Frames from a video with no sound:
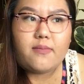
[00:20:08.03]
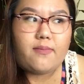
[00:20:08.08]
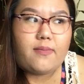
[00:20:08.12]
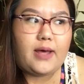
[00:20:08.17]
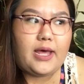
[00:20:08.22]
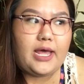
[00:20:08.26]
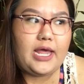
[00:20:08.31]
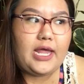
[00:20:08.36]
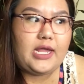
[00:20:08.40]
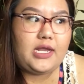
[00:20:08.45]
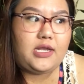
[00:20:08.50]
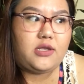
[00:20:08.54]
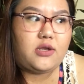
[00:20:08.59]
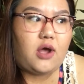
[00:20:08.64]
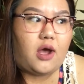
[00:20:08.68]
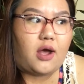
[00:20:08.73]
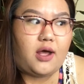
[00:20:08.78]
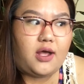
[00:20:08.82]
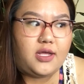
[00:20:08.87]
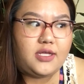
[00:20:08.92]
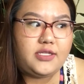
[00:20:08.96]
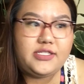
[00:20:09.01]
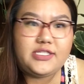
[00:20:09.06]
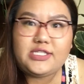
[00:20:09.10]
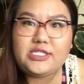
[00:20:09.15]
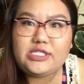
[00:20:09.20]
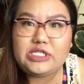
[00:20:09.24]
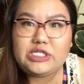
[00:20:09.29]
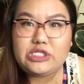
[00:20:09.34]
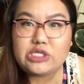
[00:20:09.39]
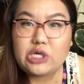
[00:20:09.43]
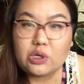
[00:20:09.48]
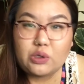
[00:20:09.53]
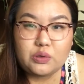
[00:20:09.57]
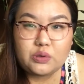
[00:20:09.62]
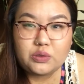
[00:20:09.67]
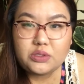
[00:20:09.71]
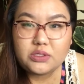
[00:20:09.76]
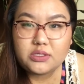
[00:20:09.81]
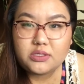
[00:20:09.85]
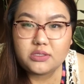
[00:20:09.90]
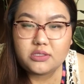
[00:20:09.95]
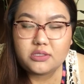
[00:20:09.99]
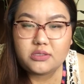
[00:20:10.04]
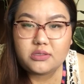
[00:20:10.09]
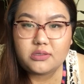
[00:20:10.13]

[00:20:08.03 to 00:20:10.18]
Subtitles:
My dogs don't